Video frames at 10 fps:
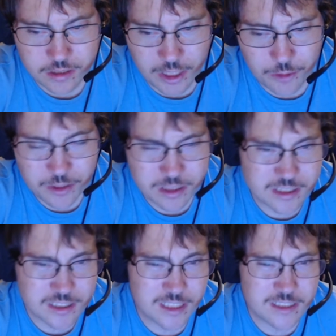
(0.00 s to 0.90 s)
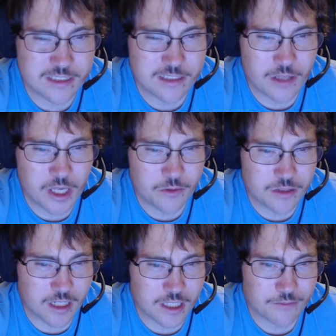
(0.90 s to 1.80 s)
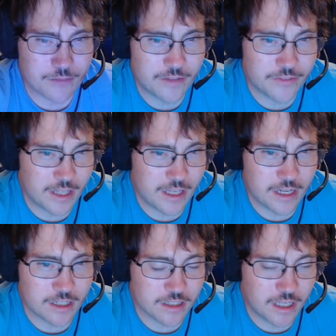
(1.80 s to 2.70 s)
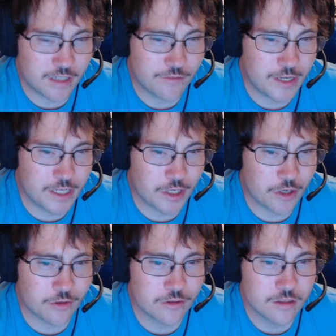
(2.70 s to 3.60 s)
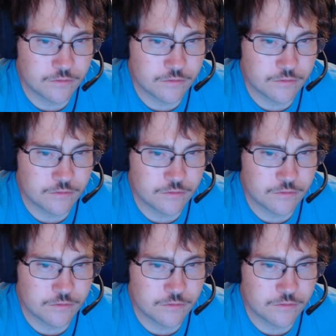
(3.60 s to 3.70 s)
And we'll talk about that in a later video.